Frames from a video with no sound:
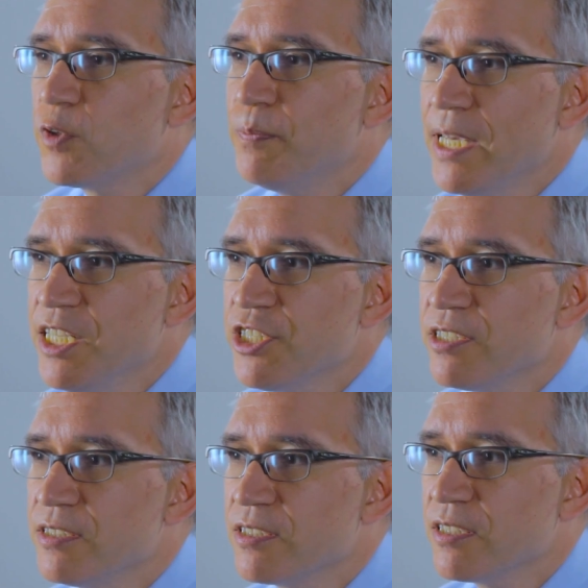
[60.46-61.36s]

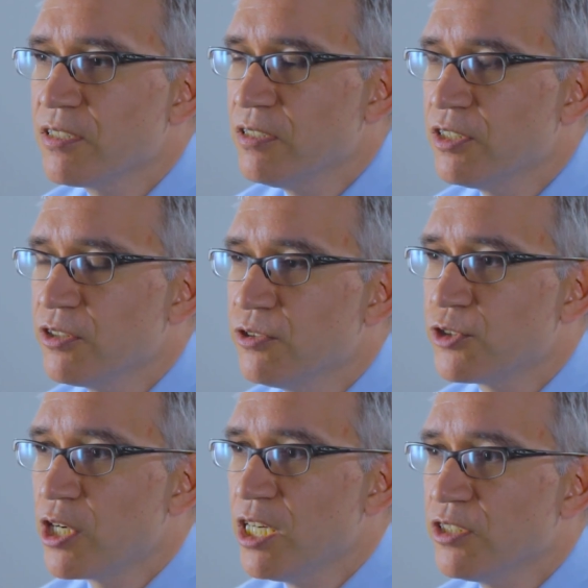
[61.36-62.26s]
patients, clinical
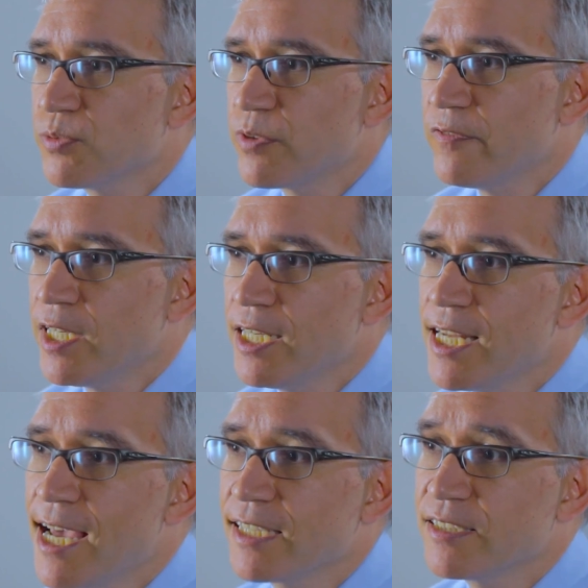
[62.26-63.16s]
trials provide
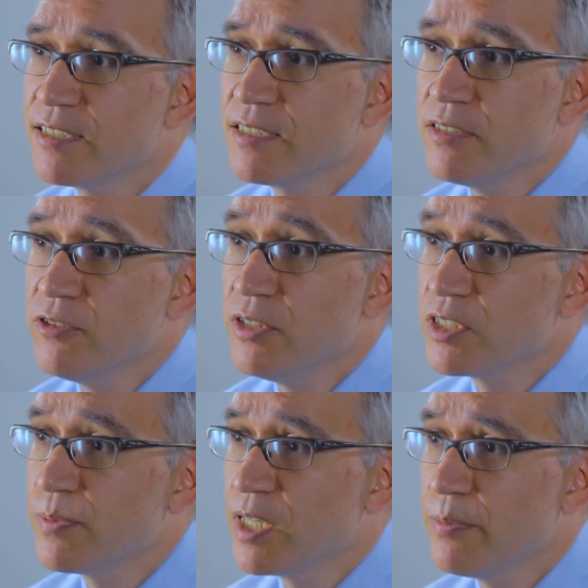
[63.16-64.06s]
access to
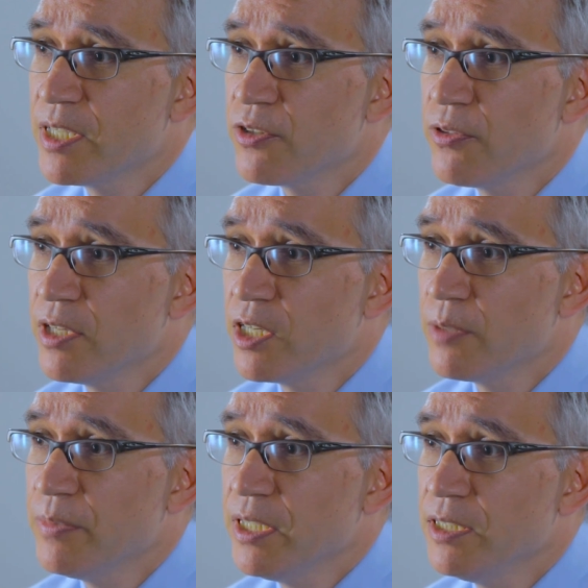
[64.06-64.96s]
experimental
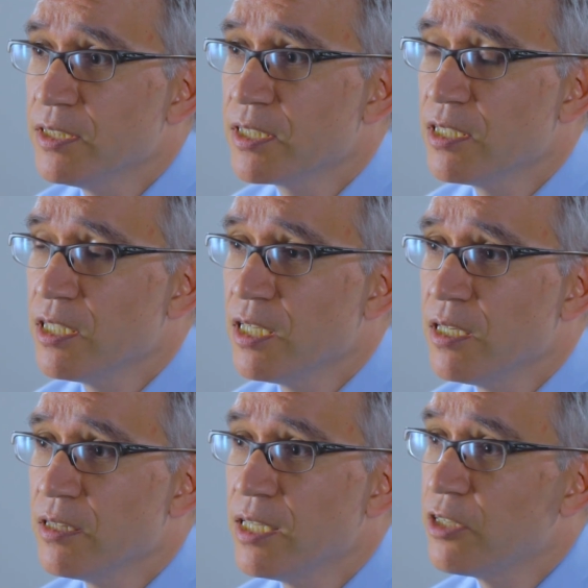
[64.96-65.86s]
therapies
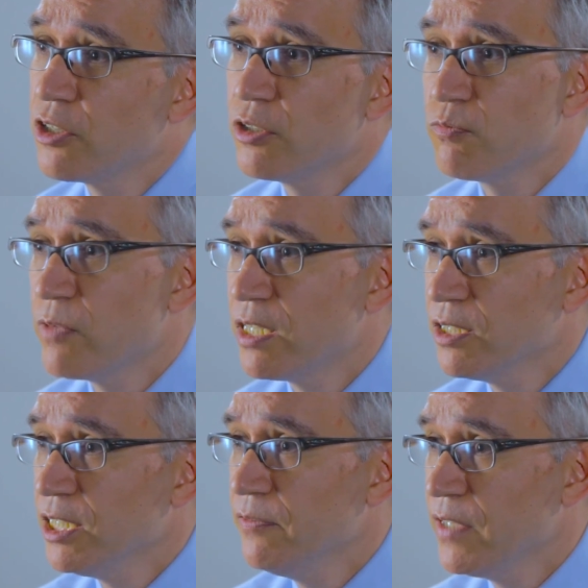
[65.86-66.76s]
uh, that aren't
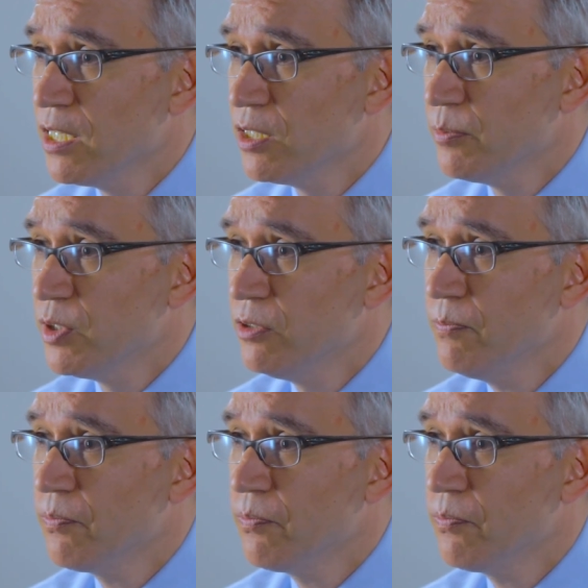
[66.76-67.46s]
readily available.